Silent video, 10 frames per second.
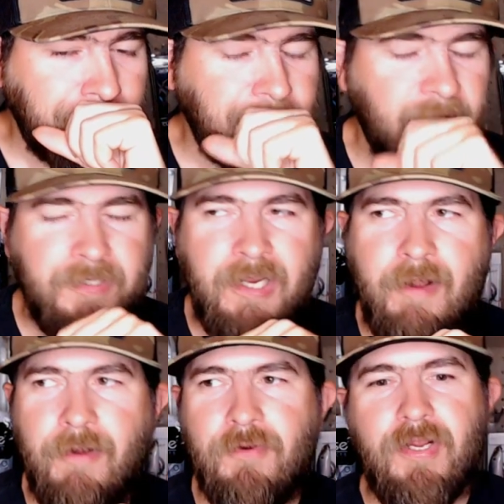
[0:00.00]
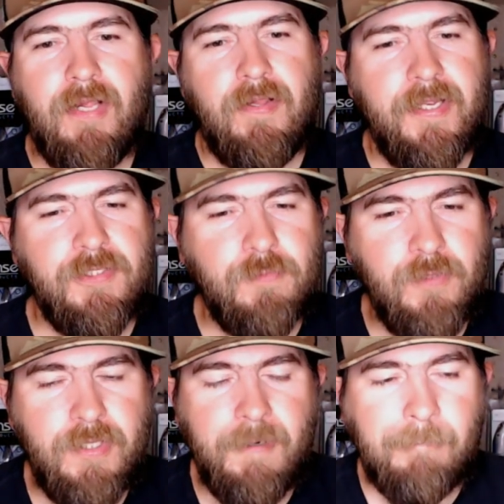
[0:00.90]
I kind of heard that last
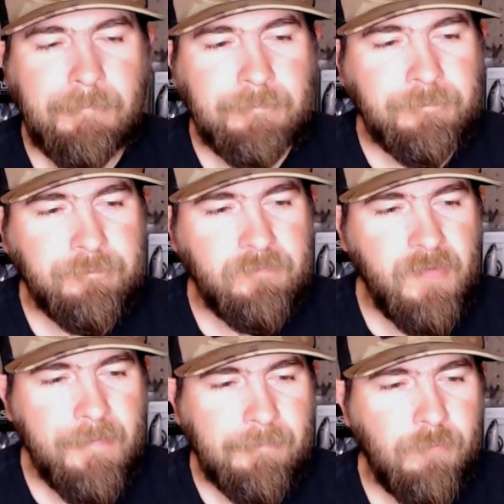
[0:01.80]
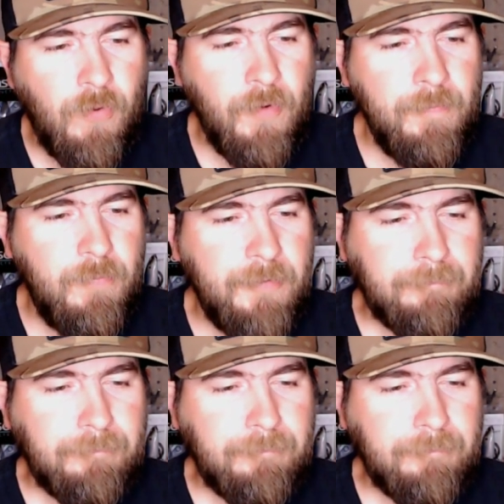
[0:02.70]
week, Martin, but